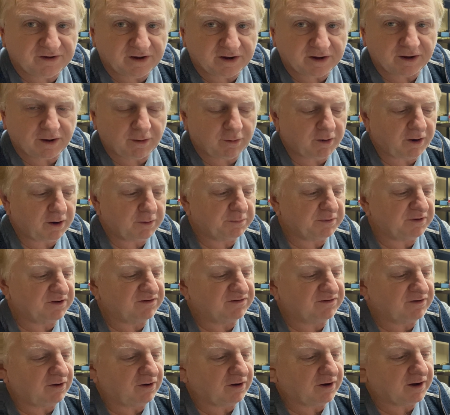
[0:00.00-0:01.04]
that go open
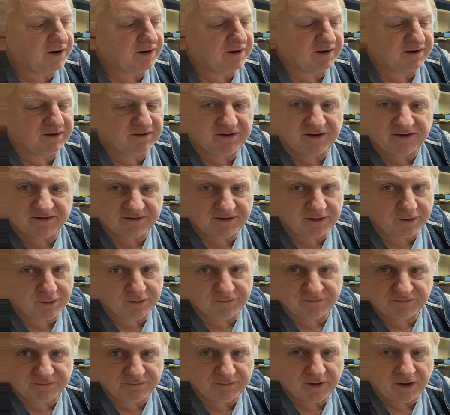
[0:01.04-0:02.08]
circuit and sits there
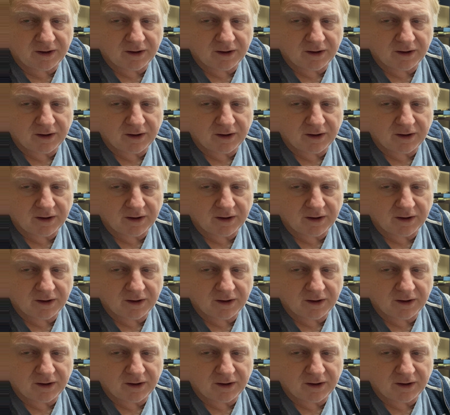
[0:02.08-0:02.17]
with